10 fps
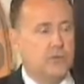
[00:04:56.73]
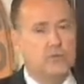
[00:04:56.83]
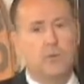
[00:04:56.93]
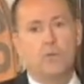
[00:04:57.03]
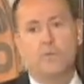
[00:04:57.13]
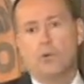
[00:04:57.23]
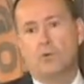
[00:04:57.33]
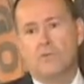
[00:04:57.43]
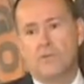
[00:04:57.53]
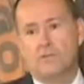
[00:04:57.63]
control the
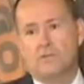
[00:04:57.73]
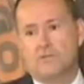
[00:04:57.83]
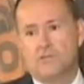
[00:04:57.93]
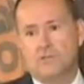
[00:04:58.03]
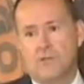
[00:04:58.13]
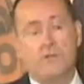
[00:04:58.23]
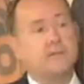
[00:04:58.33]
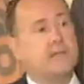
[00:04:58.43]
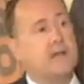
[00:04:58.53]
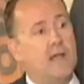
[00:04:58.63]
Motor Vehicle Division and
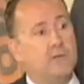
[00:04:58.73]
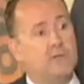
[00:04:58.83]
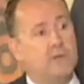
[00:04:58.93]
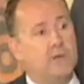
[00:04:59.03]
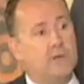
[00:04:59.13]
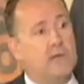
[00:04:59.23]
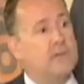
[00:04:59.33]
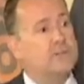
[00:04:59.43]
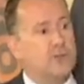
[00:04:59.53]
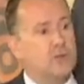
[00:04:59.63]
the State Highway Fund
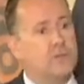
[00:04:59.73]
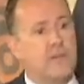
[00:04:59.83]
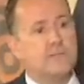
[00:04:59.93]
and serve